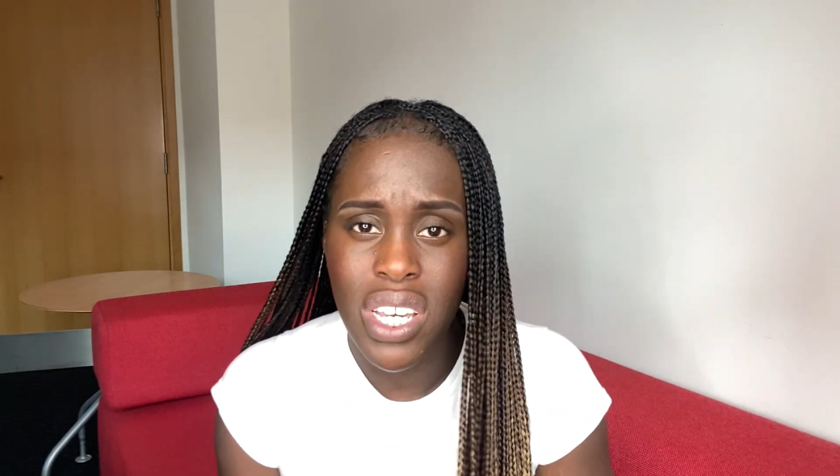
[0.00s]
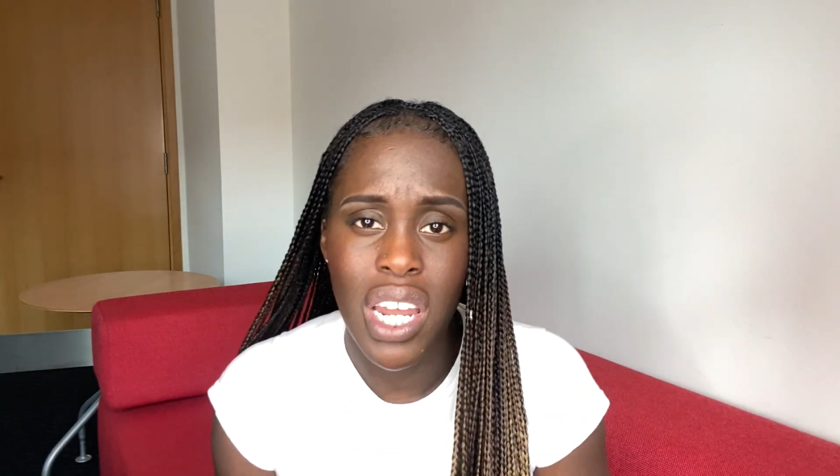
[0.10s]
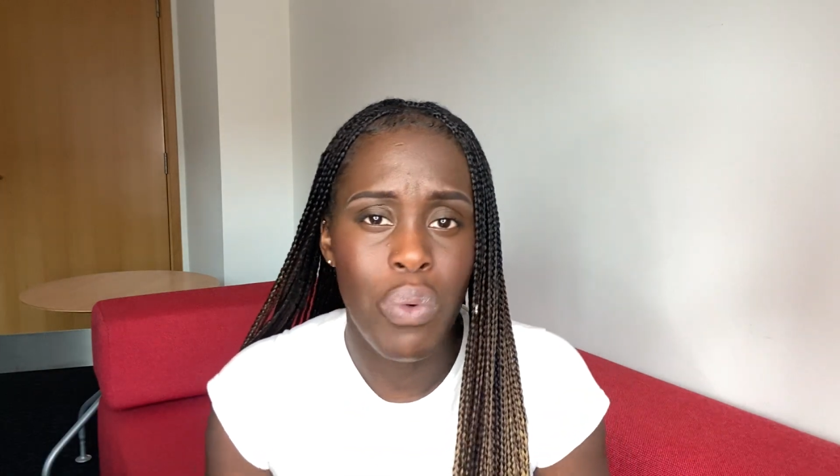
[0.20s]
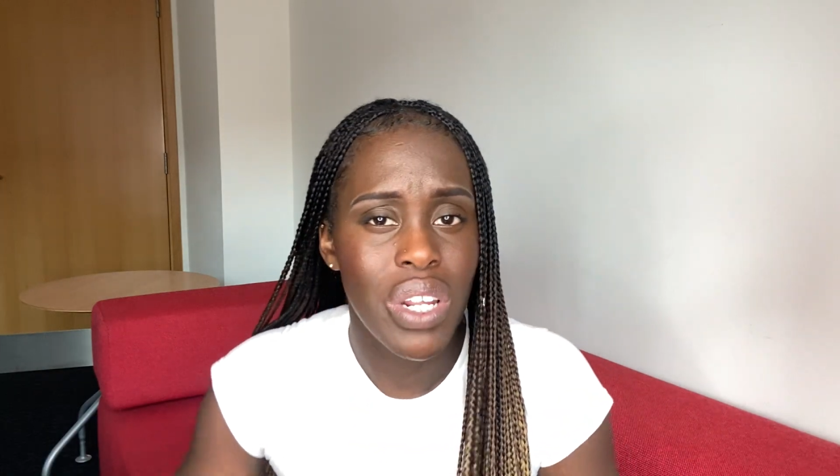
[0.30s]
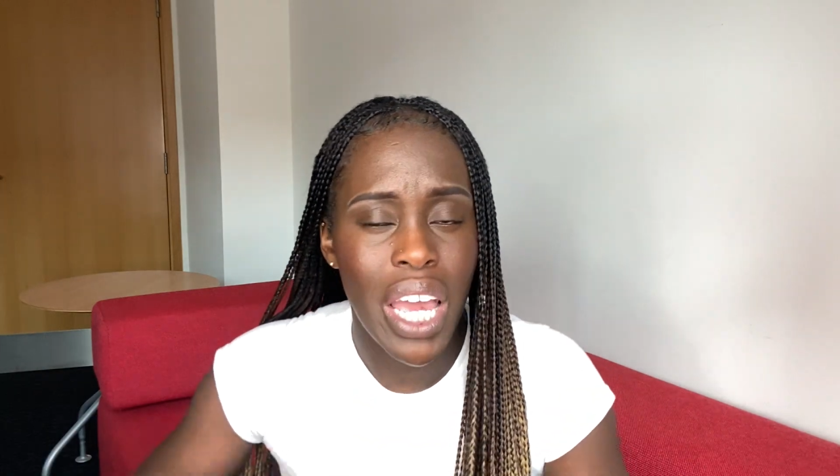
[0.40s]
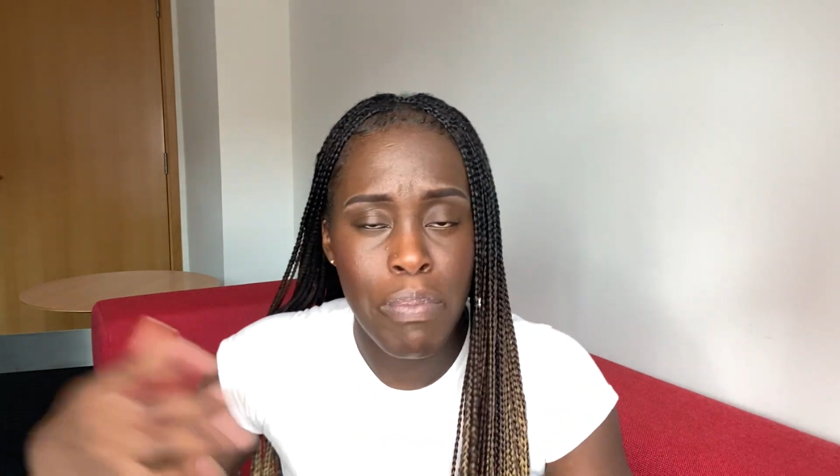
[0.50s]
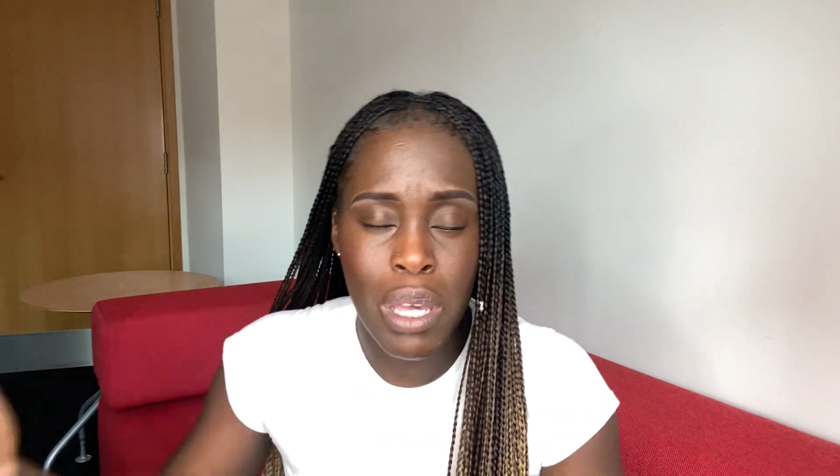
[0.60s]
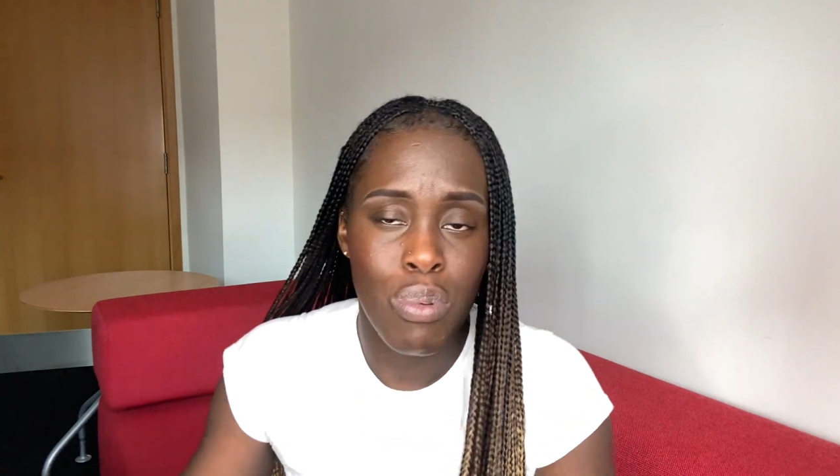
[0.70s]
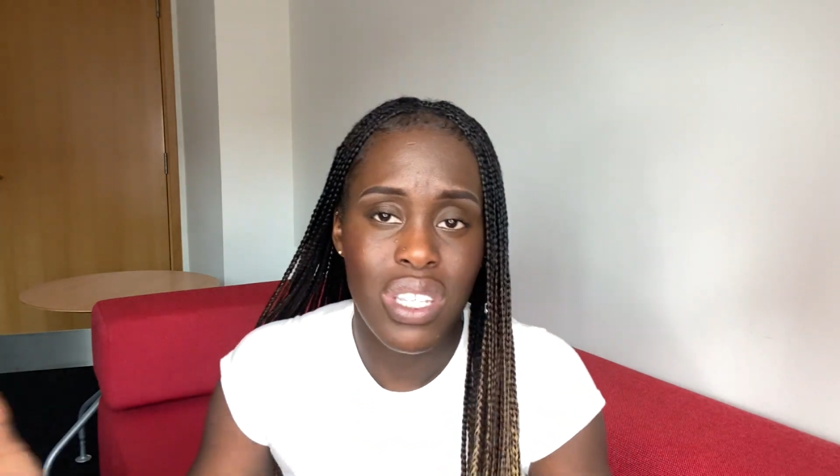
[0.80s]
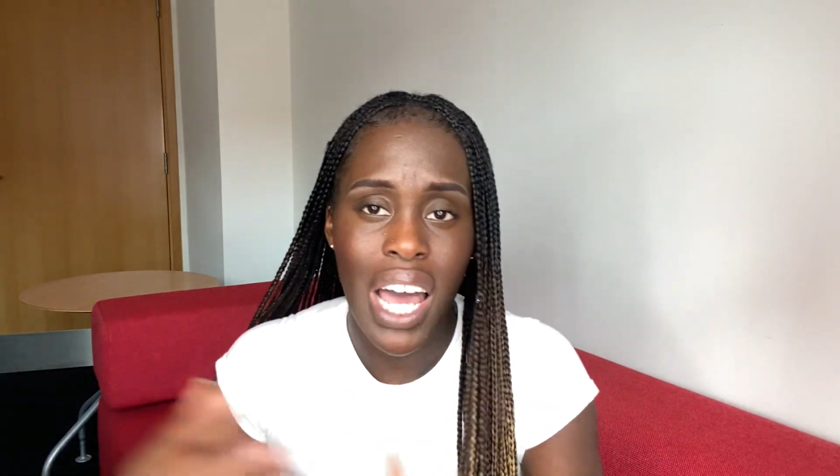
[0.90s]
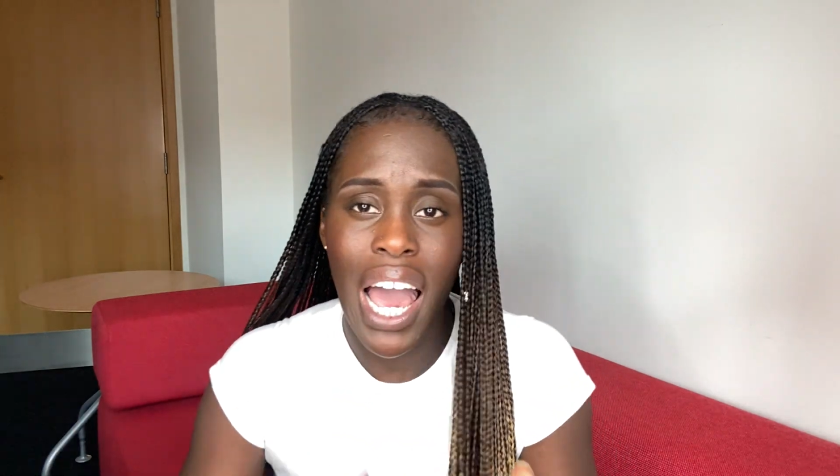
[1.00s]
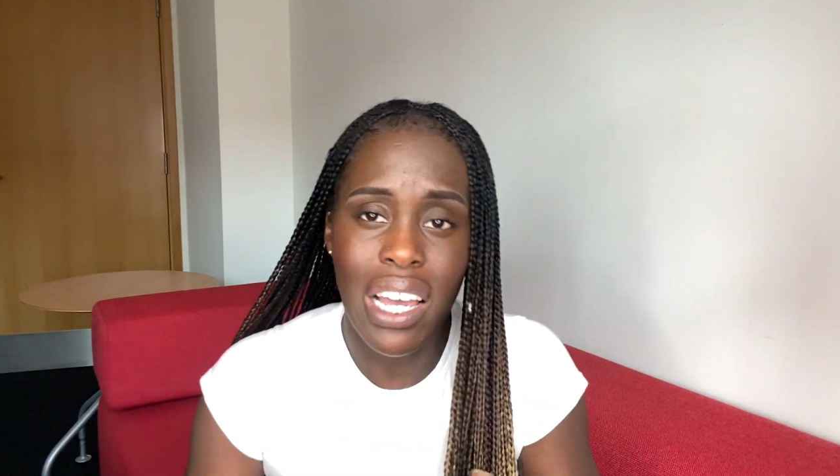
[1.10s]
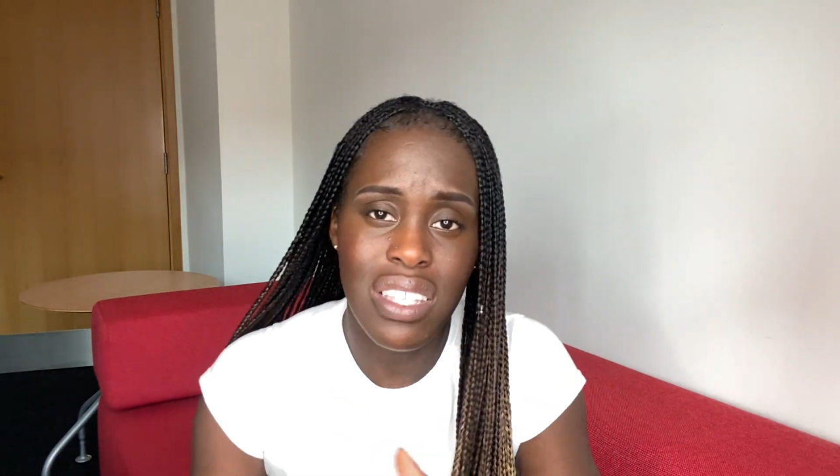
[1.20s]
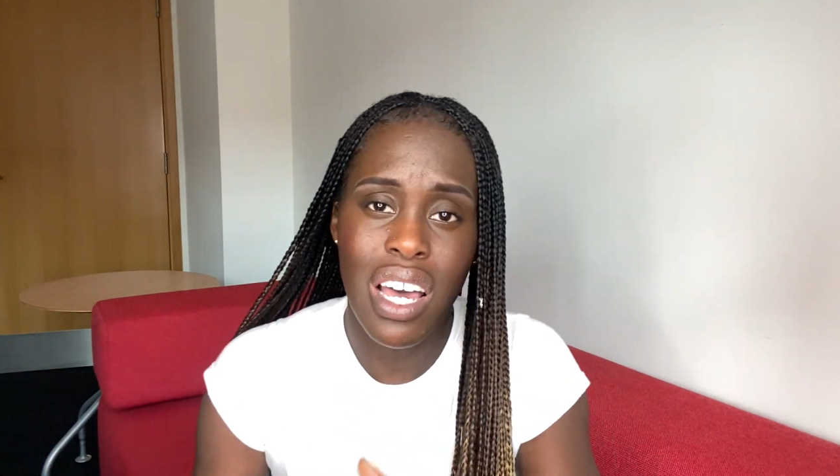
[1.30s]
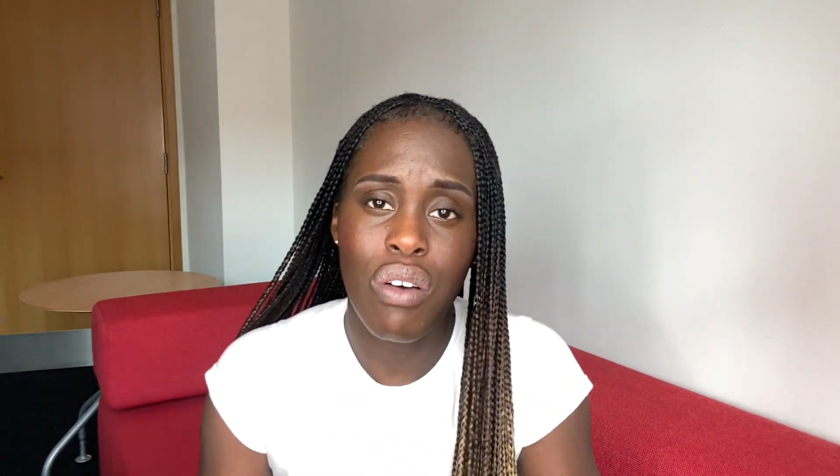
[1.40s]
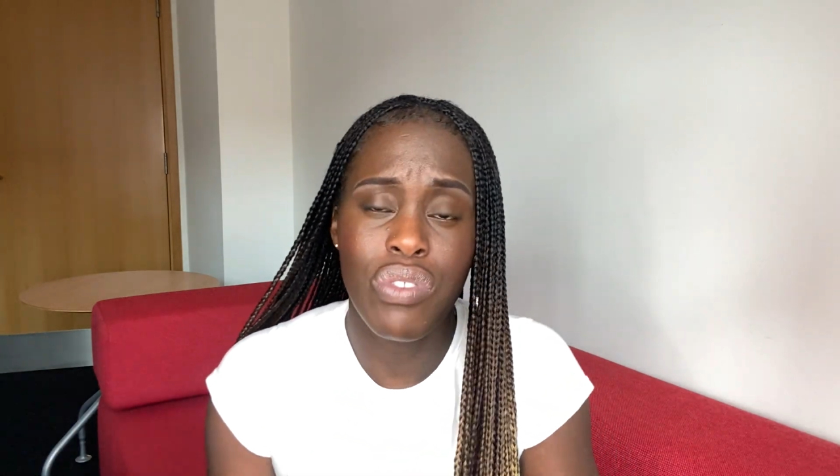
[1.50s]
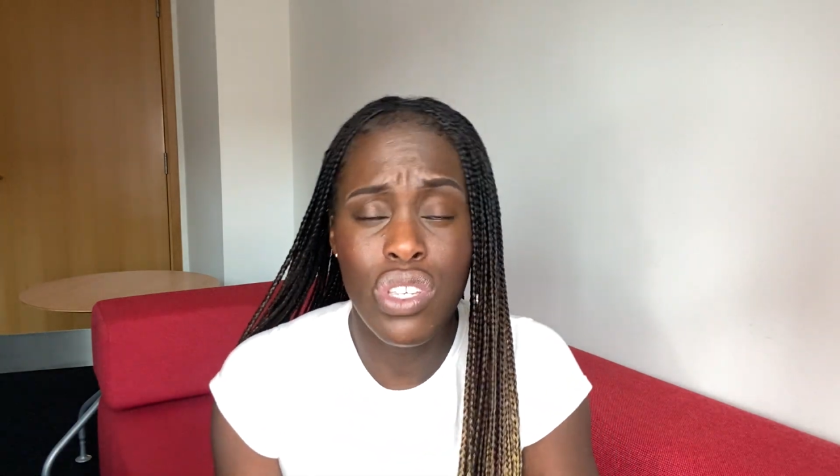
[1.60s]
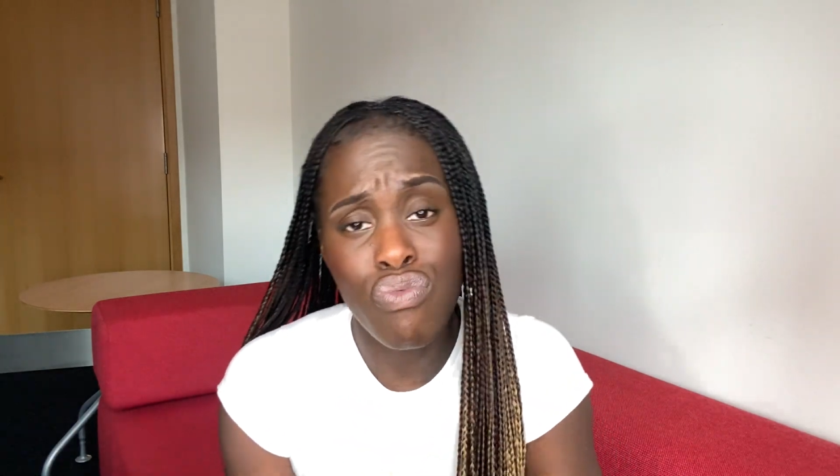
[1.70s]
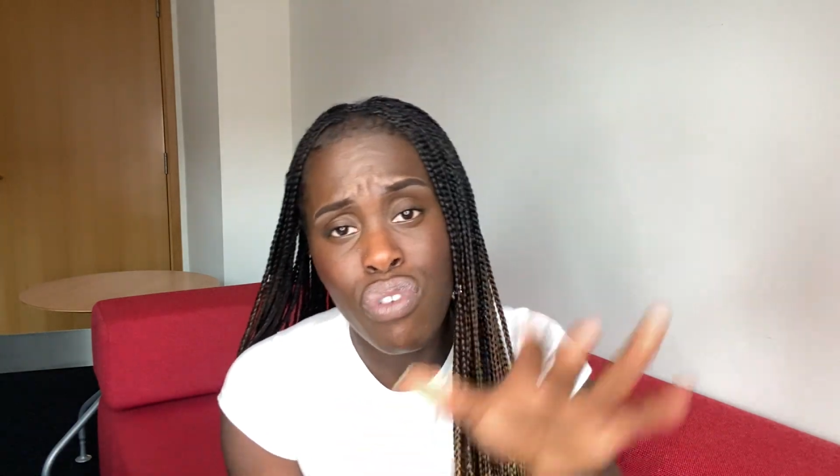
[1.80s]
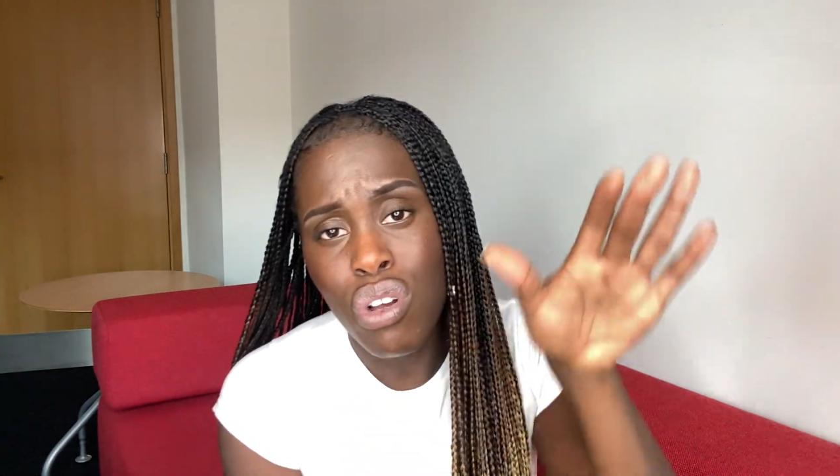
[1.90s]
and I would get people to act out
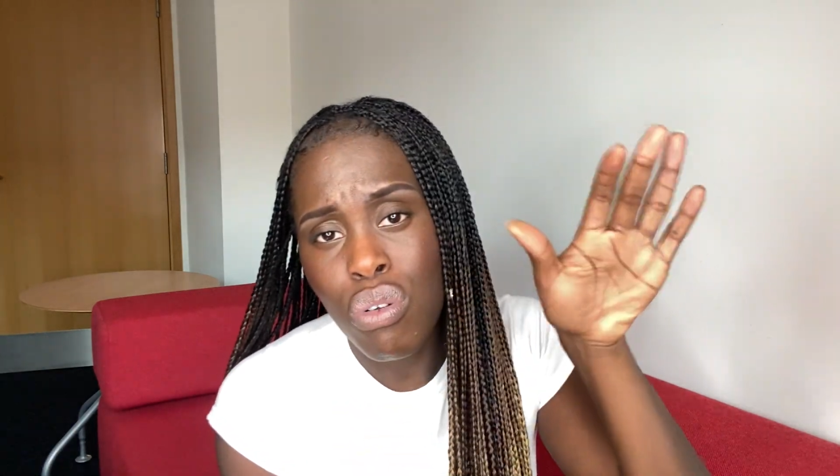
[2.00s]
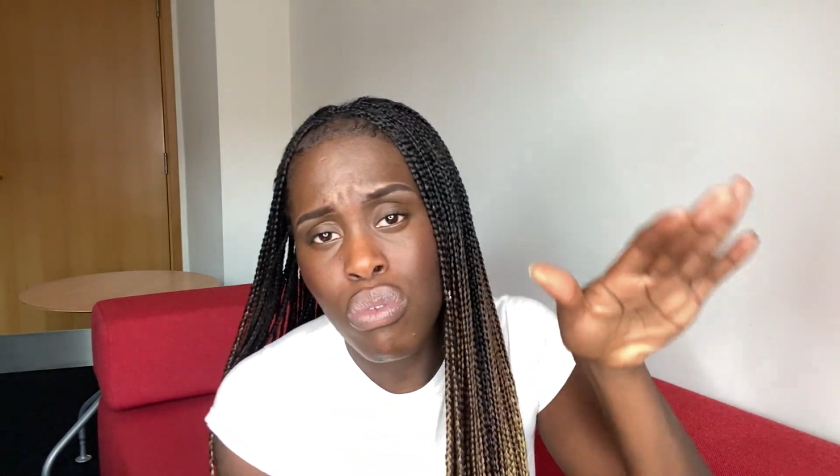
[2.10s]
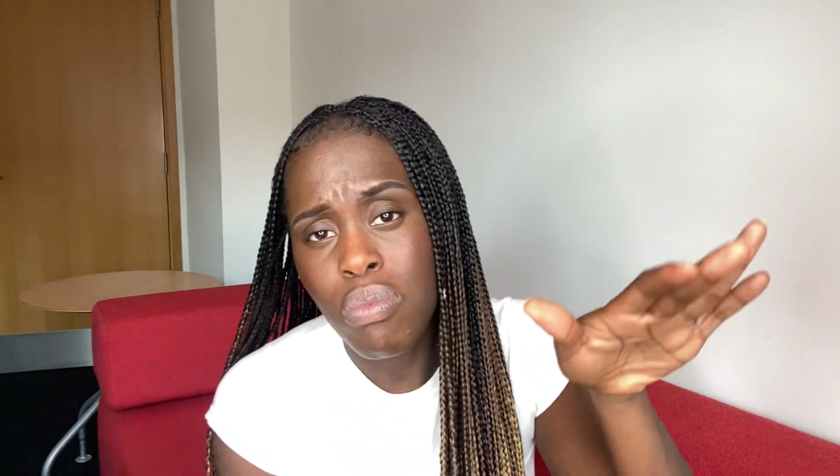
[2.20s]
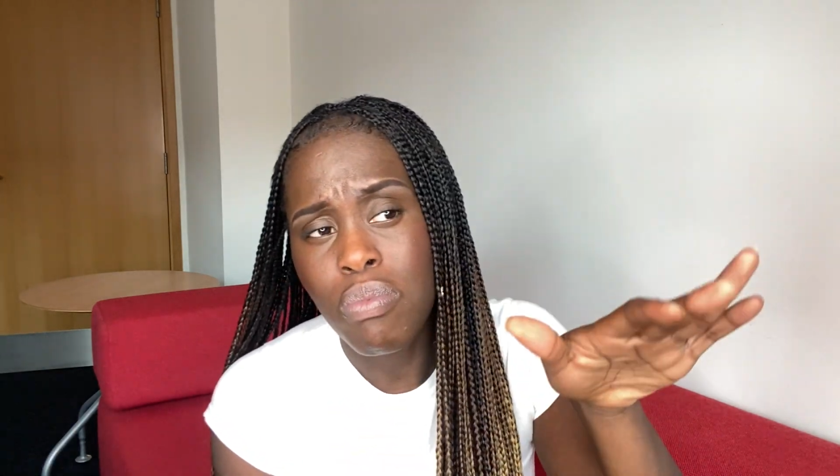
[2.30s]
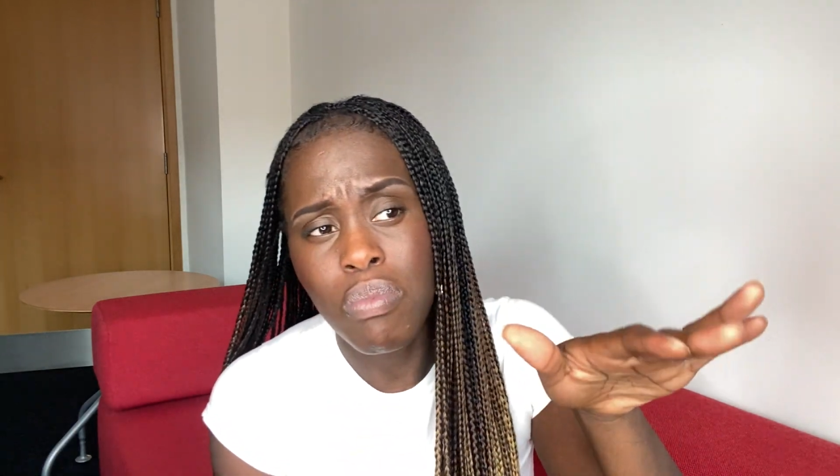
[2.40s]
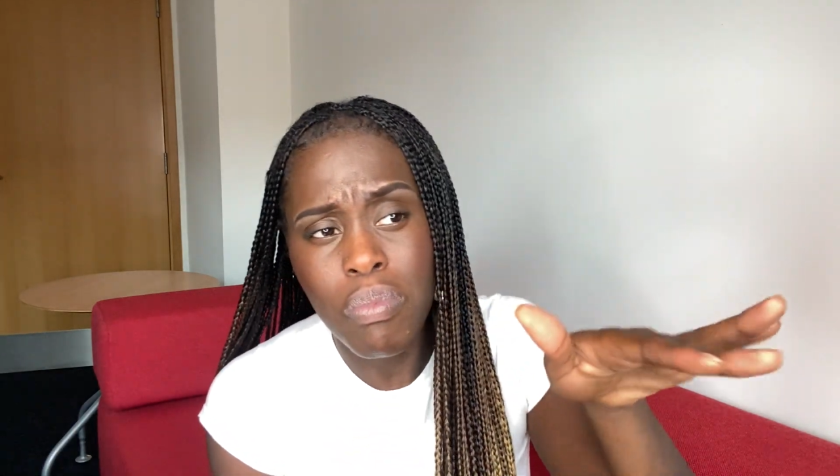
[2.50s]
these real